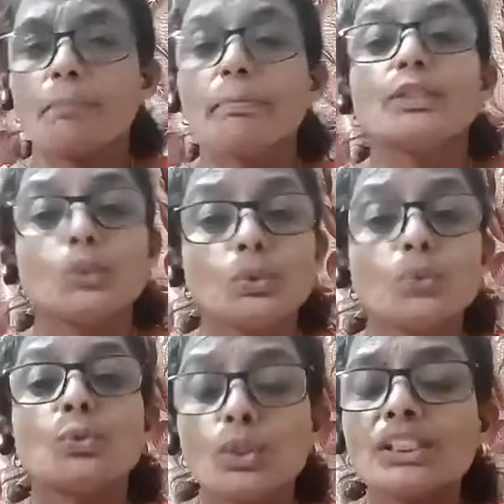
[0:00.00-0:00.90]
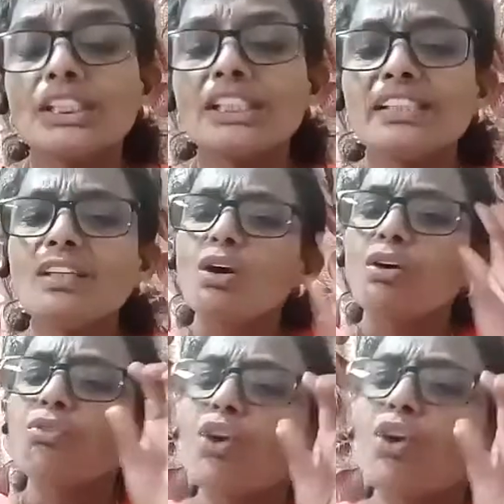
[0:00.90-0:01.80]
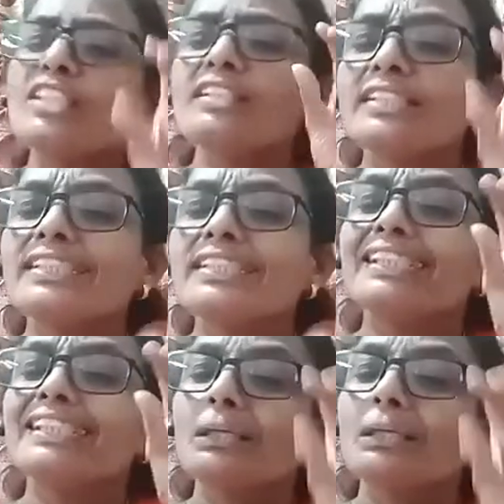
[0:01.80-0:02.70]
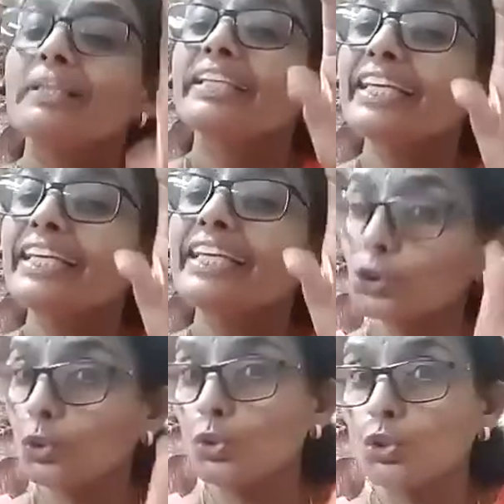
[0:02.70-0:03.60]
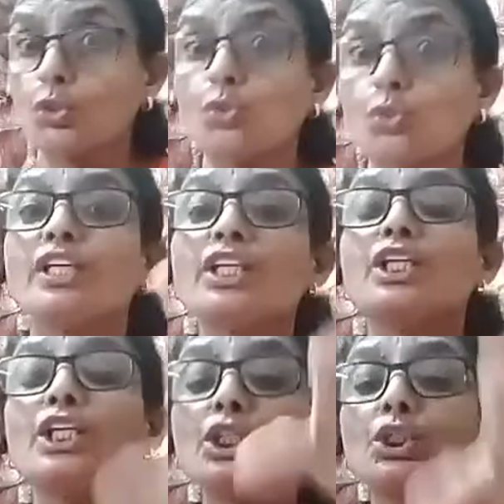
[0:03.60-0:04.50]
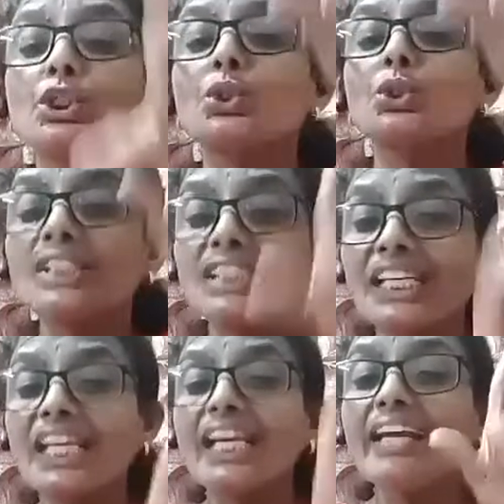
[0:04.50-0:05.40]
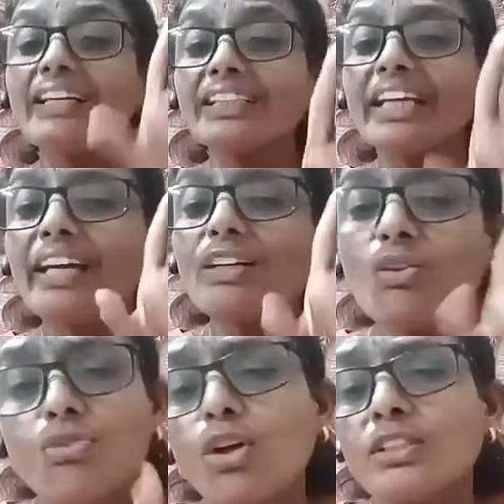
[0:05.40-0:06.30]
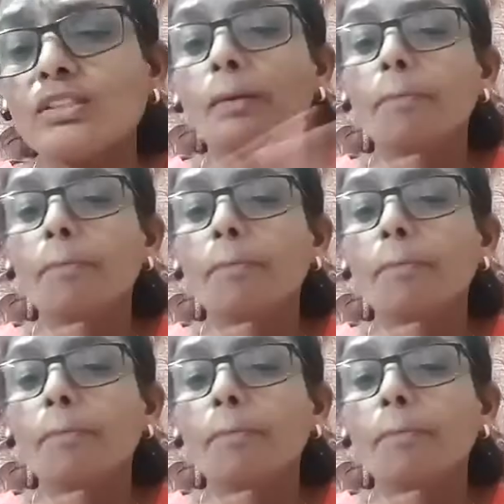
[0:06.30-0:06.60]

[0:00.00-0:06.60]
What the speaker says: But you know, children, water is in limited source. So we need to take care of water.